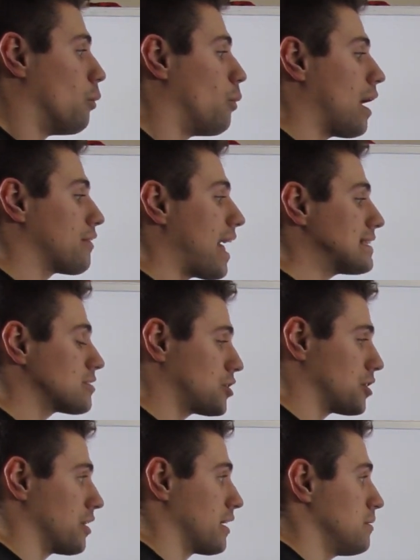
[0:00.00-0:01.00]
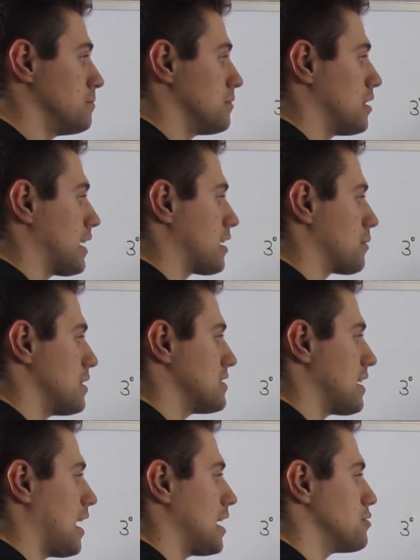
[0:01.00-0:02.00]
While that's occurring, I can erase
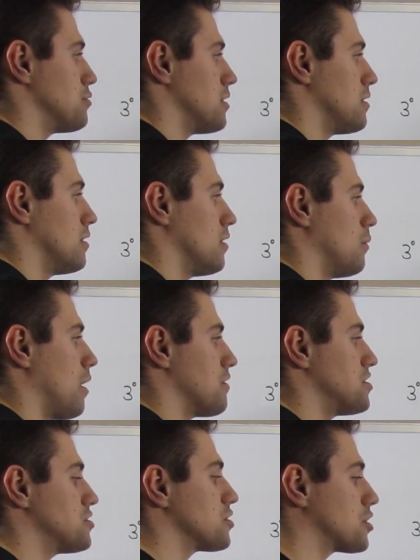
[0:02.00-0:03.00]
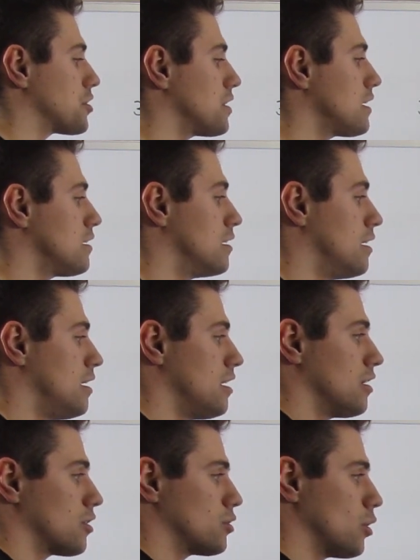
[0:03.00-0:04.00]
that hydrogen. While this is occurring,
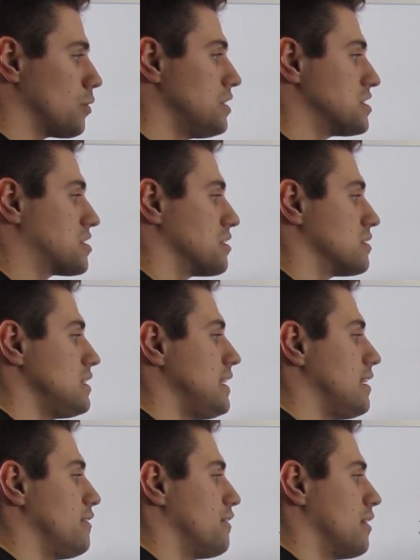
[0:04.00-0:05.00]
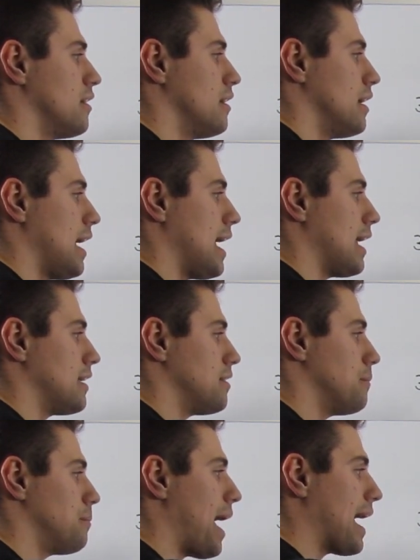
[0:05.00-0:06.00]
chlorine is going to leave
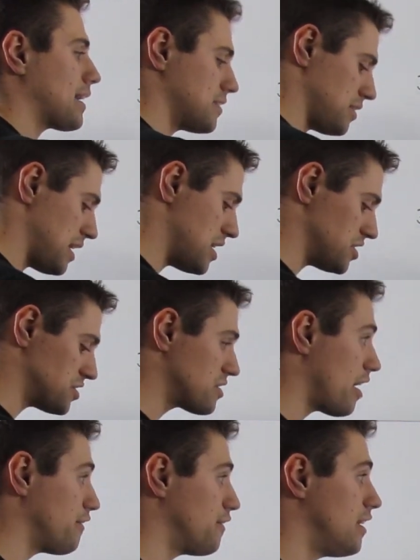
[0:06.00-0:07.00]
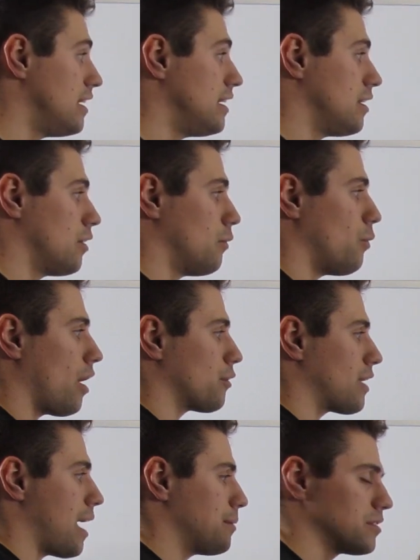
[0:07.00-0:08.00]
and packs his stuff while
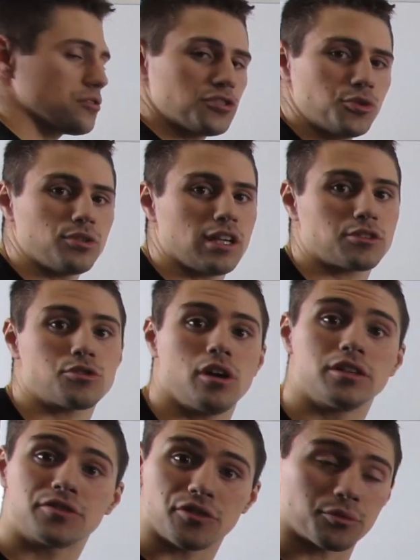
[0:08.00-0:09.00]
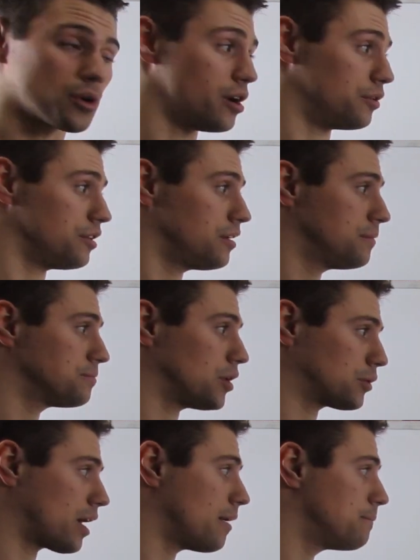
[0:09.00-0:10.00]
grabbing those two electrons for the road.
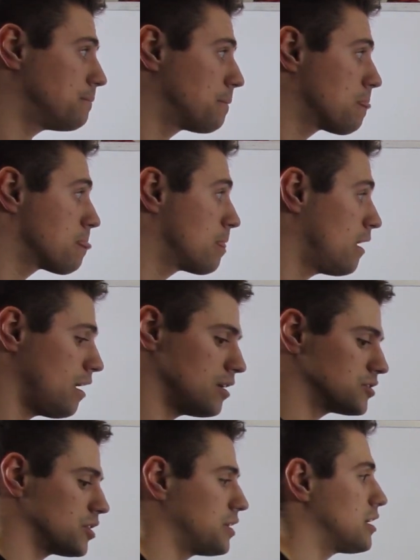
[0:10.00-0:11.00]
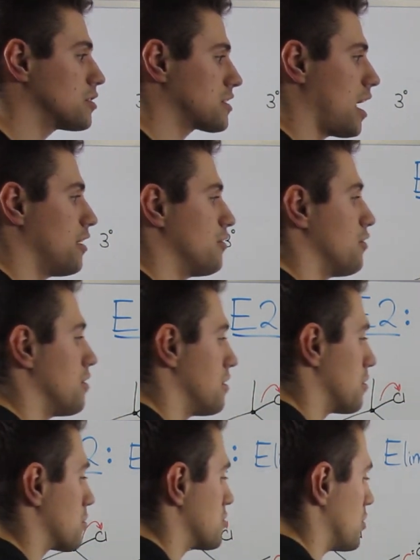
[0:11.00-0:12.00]
Okay? So here's kind of
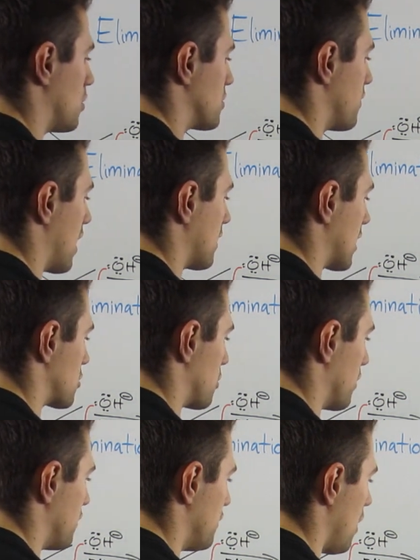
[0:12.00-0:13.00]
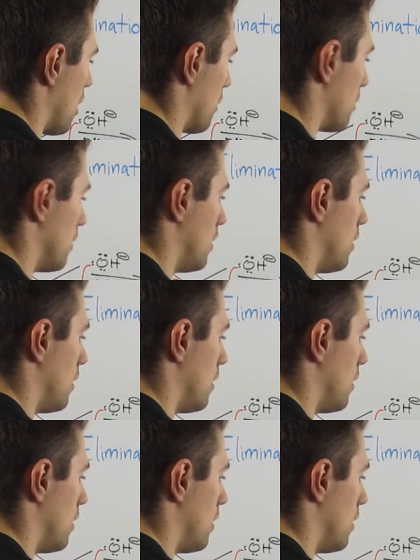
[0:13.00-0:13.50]
the result of that electron flow.